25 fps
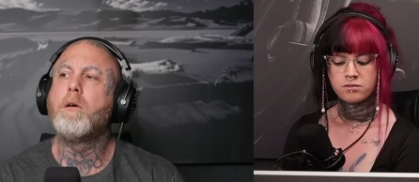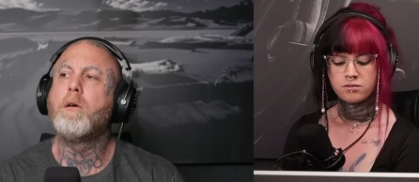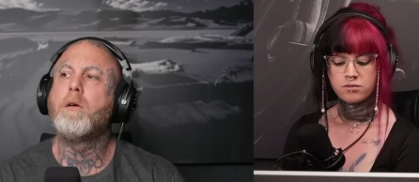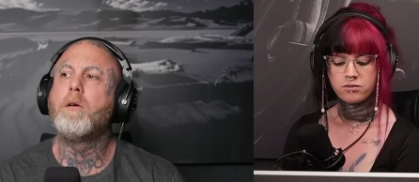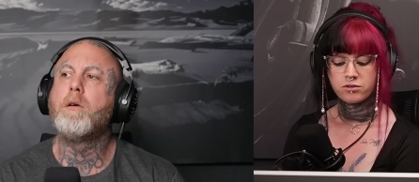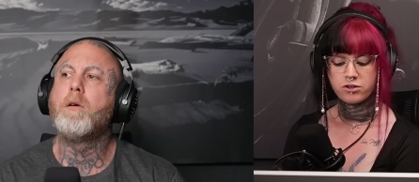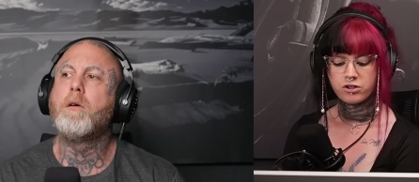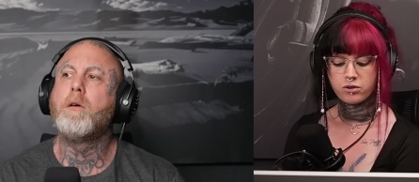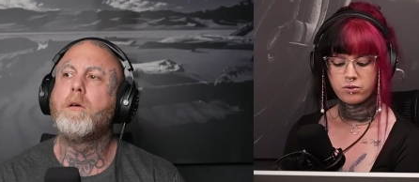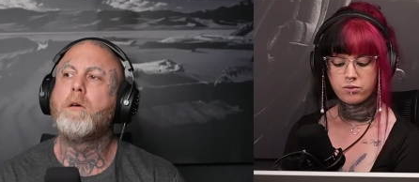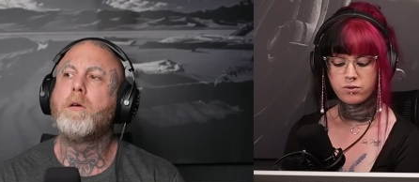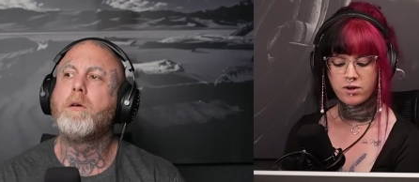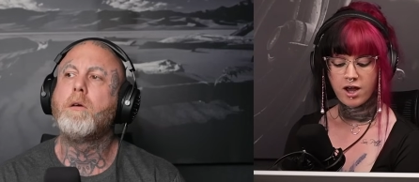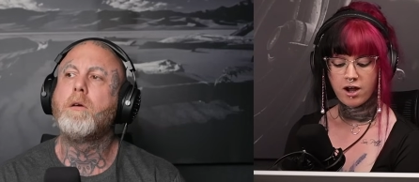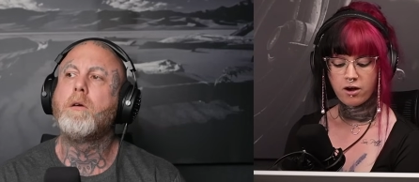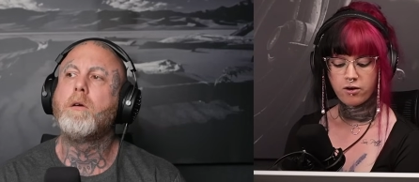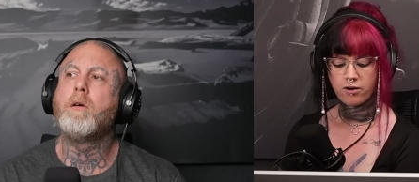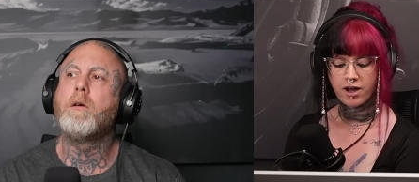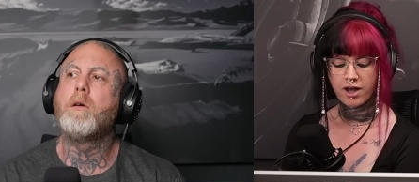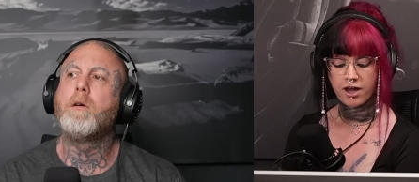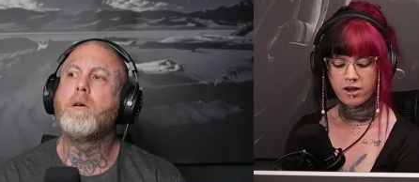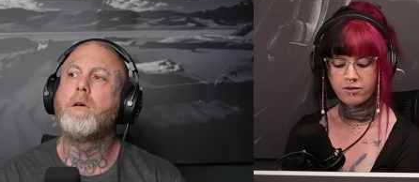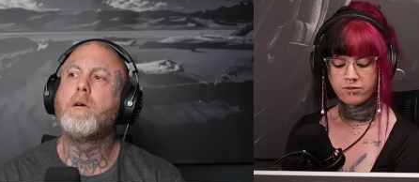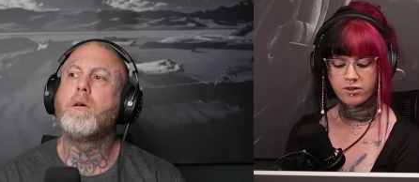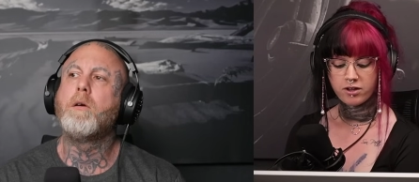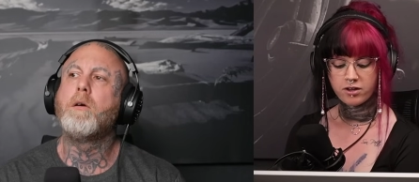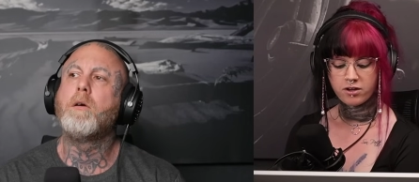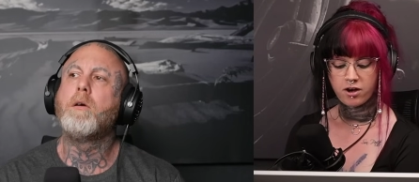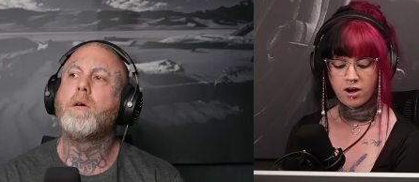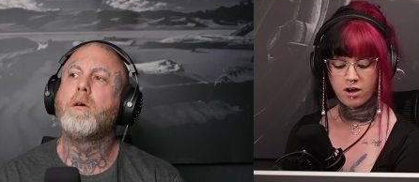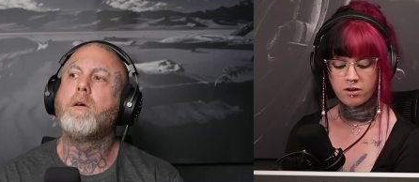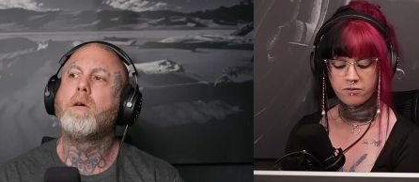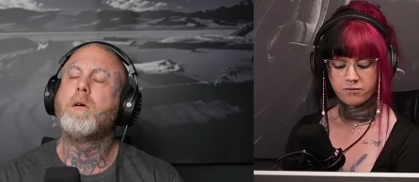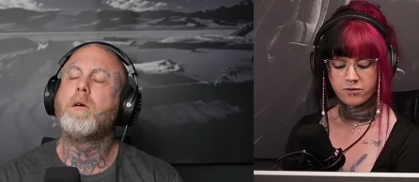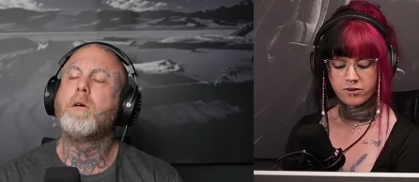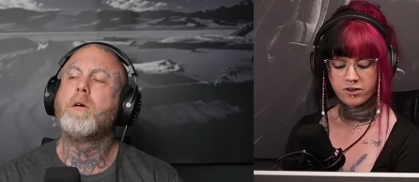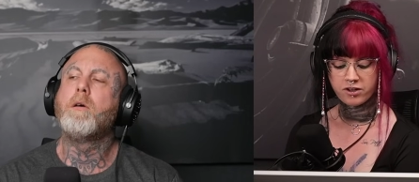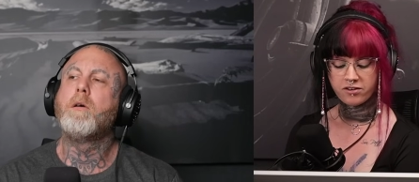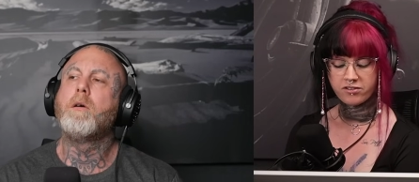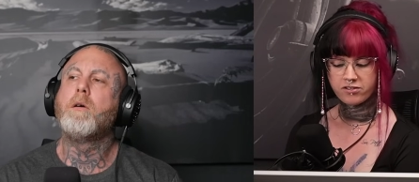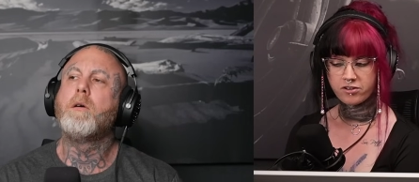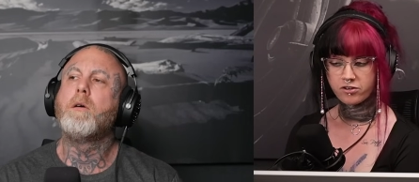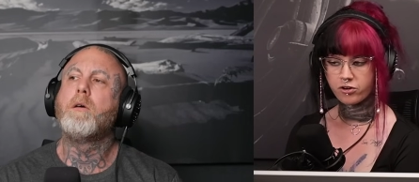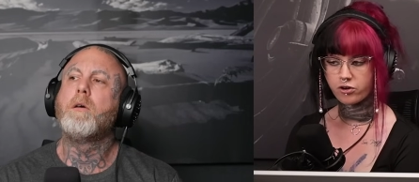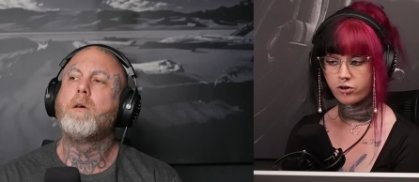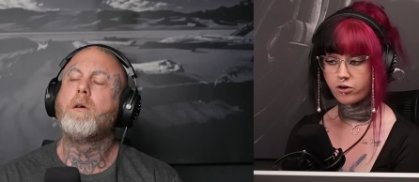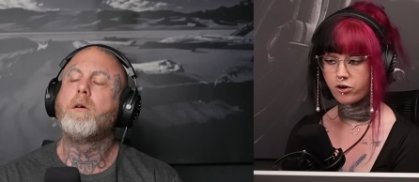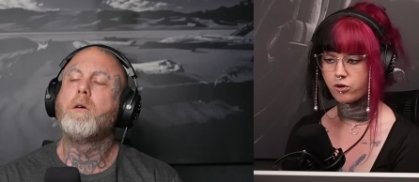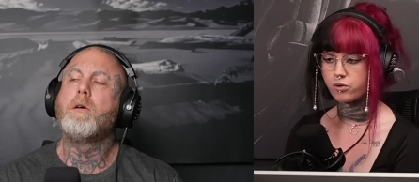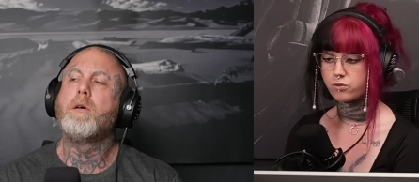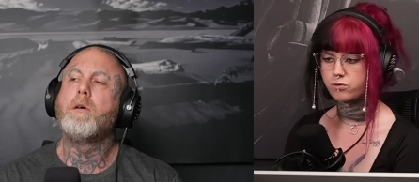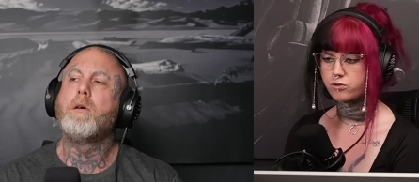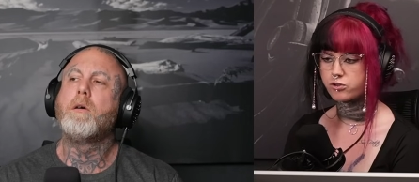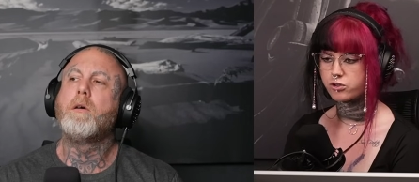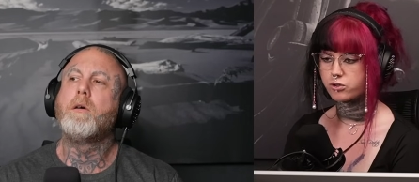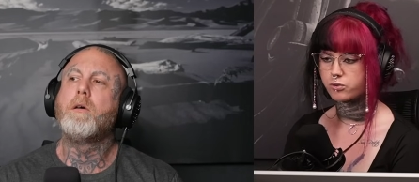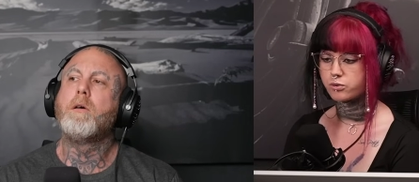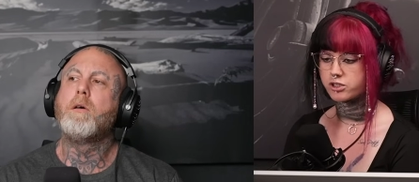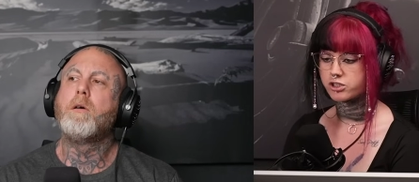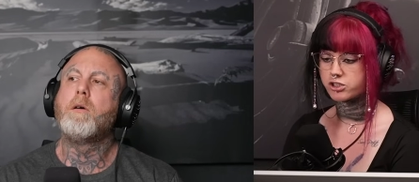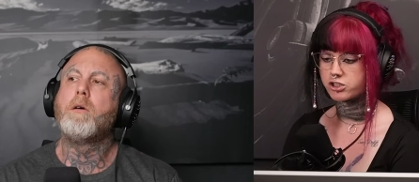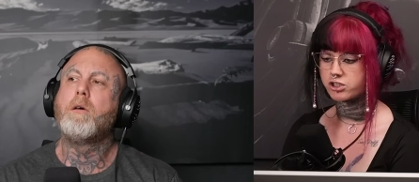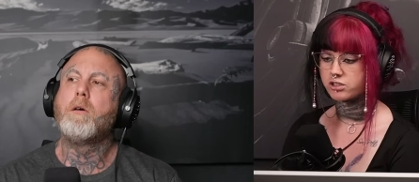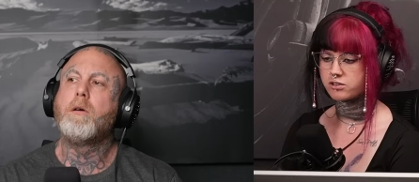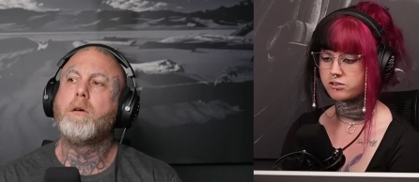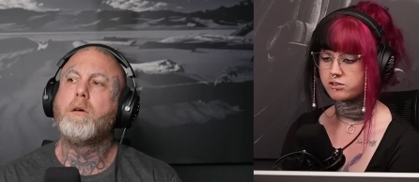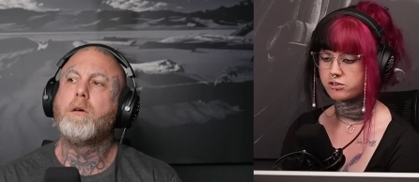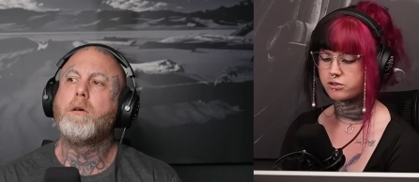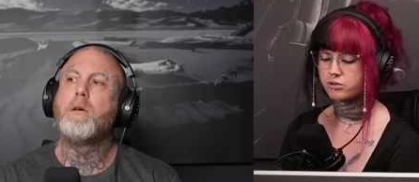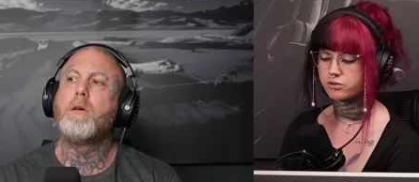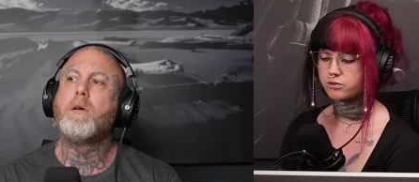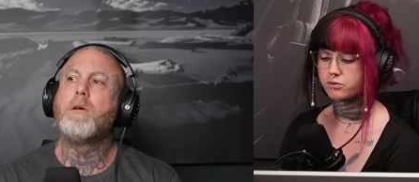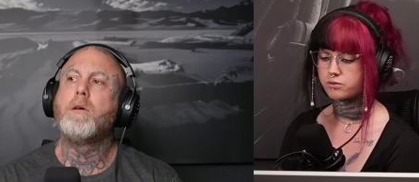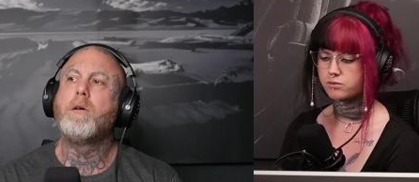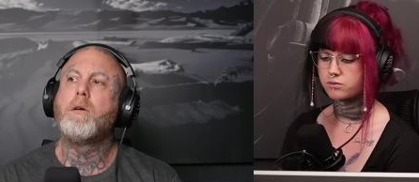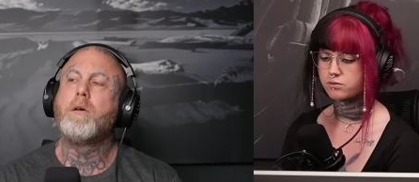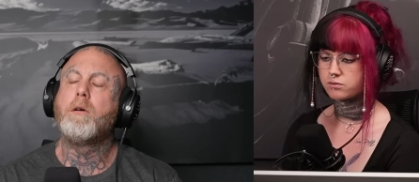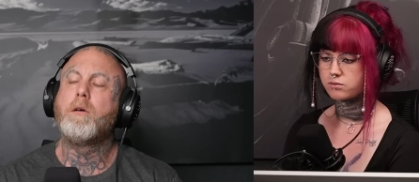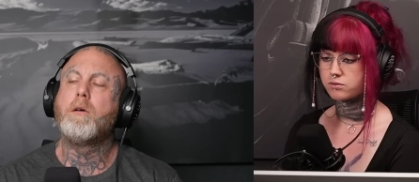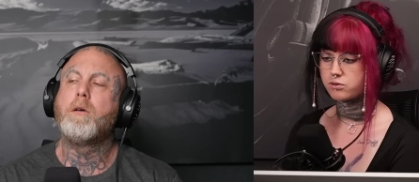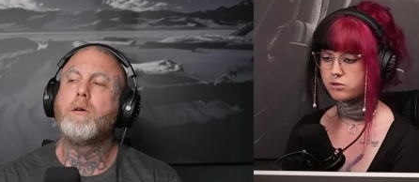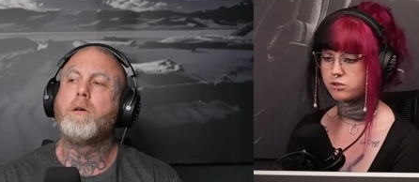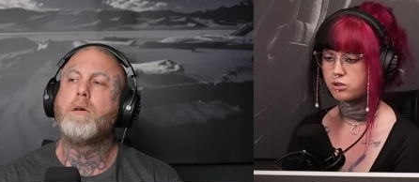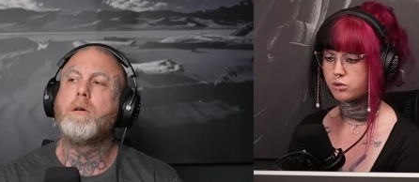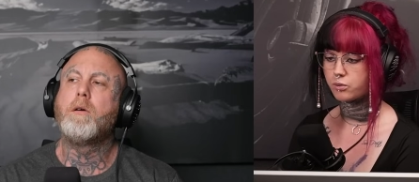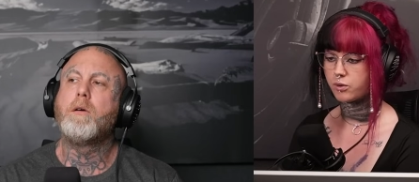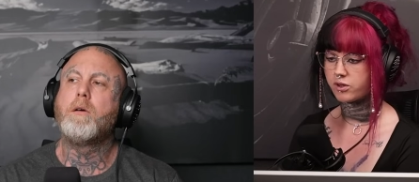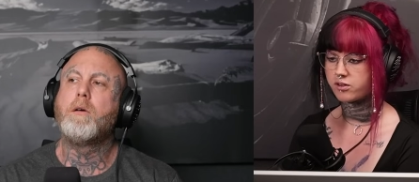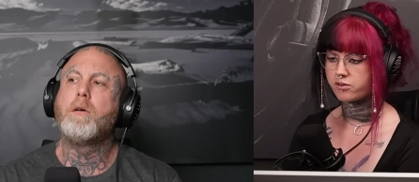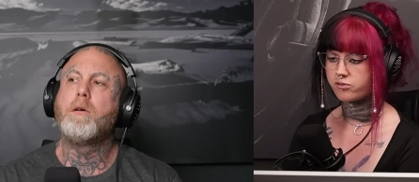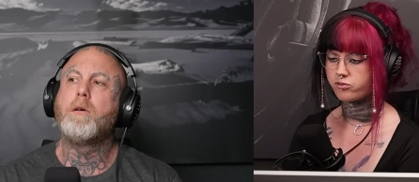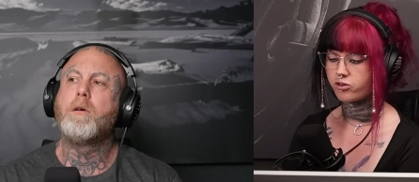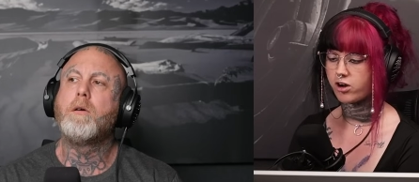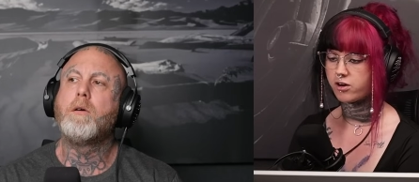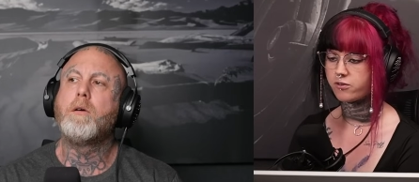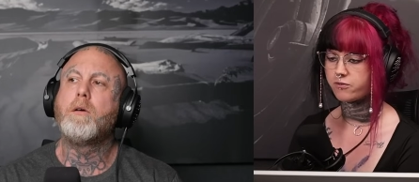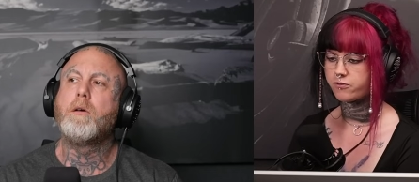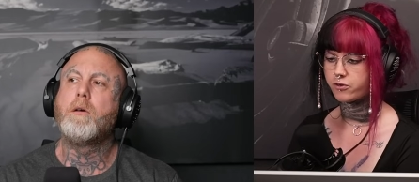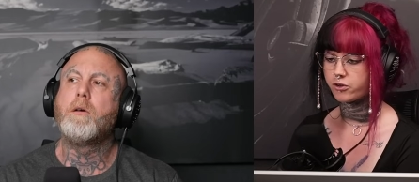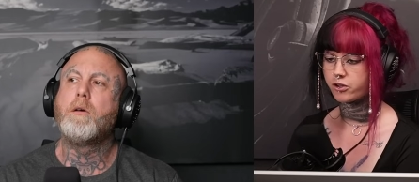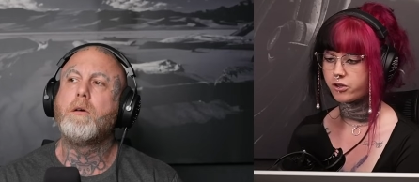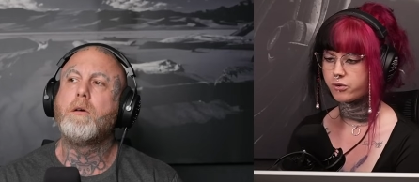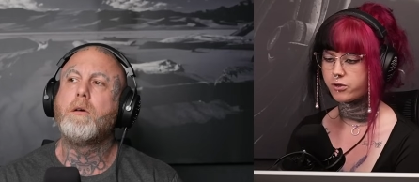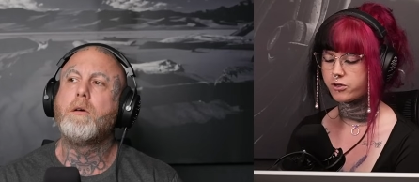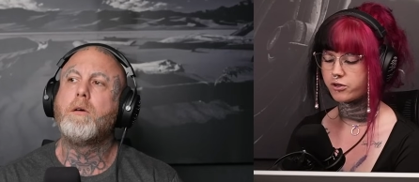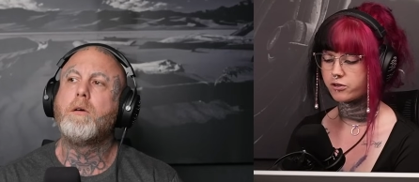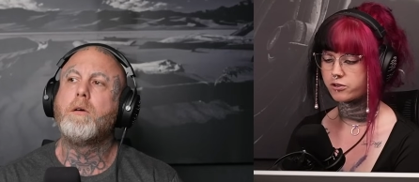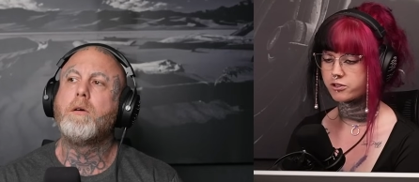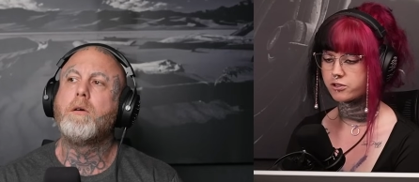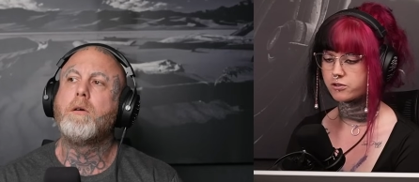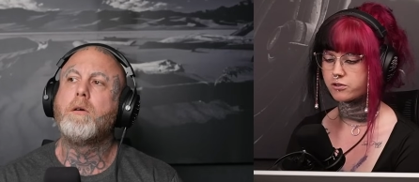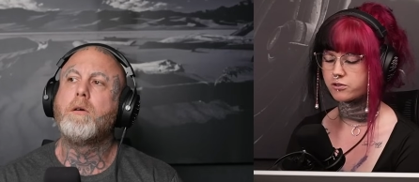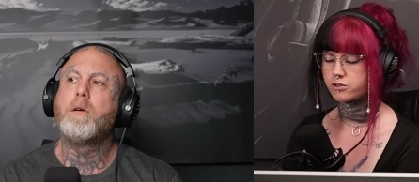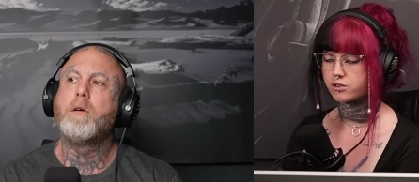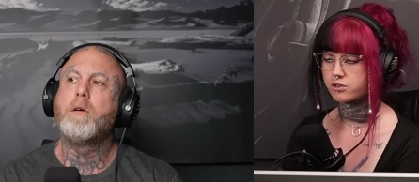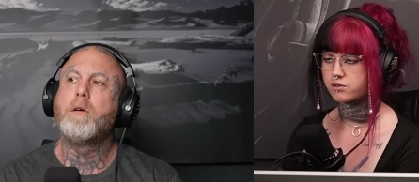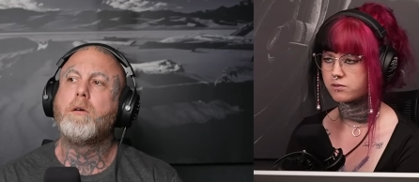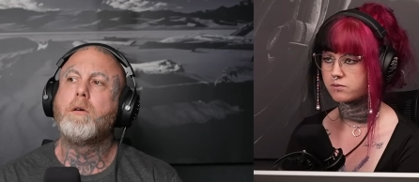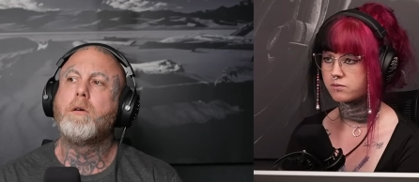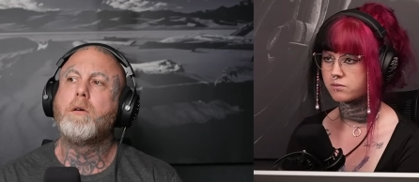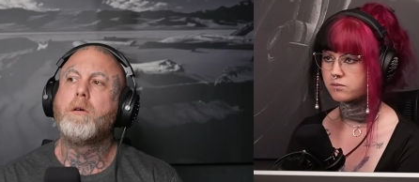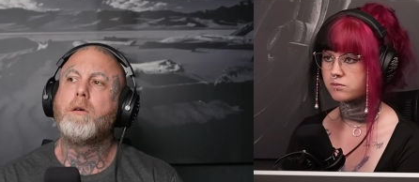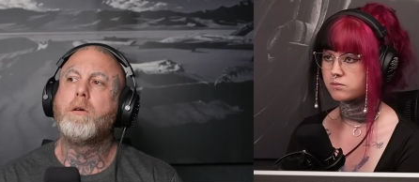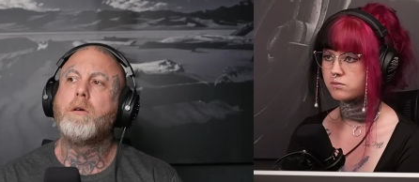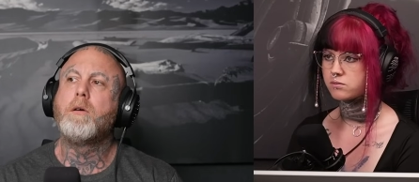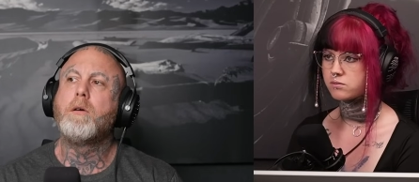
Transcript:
Speaker 1: you now have the confidence in your own tuition to do what's right for you and your children.